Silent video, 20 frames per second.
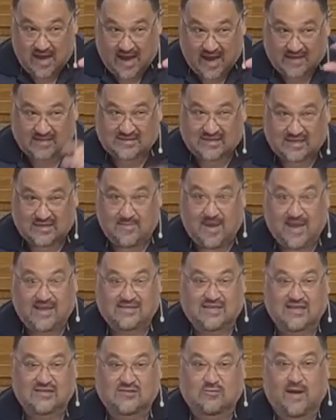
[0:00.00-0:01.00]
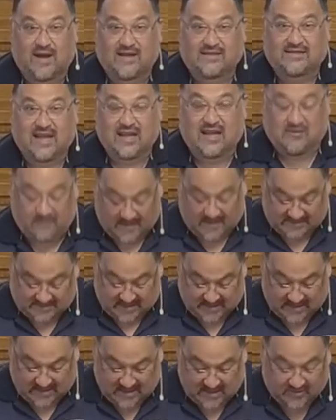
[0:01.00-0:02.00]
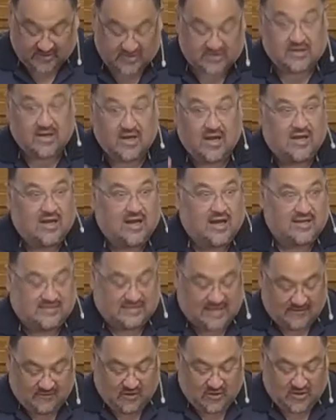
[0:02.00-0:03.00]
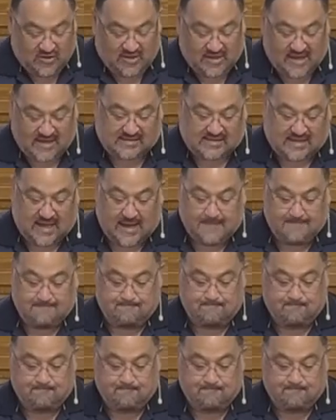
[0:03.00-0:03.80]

and it's going to make sense why I say investing in others. Steve, go to the next slide.